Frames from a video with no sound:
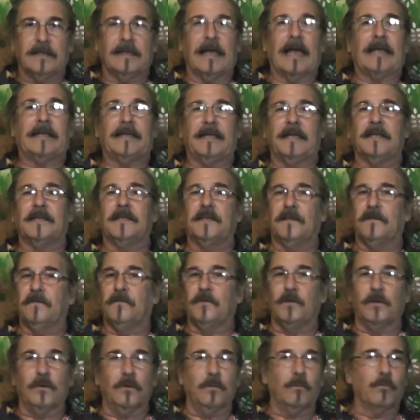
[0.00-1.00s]
That can
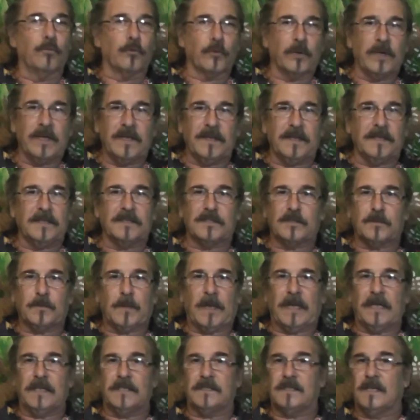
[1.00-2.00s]
give you breathing
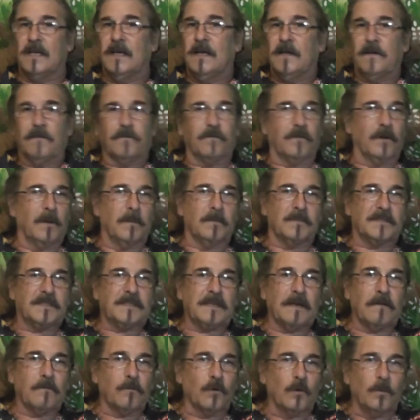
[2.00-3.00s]
space from
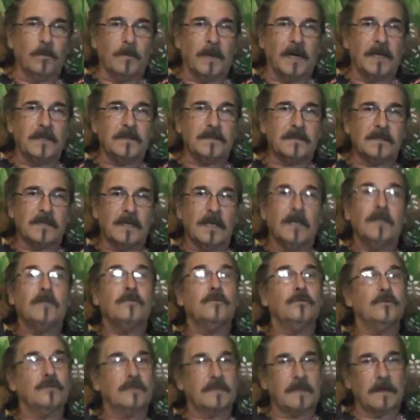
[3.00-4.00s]
several months
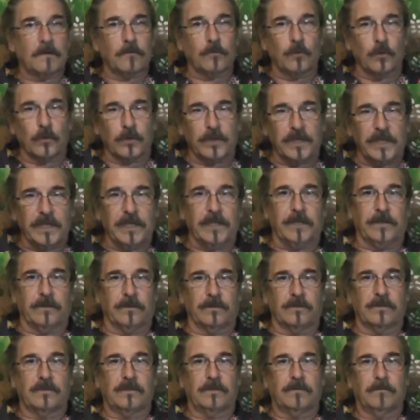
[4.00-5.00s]
to several
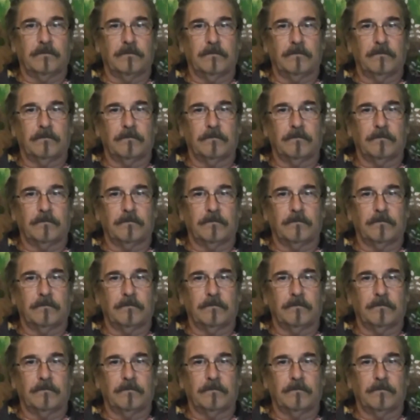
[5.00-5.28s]
years.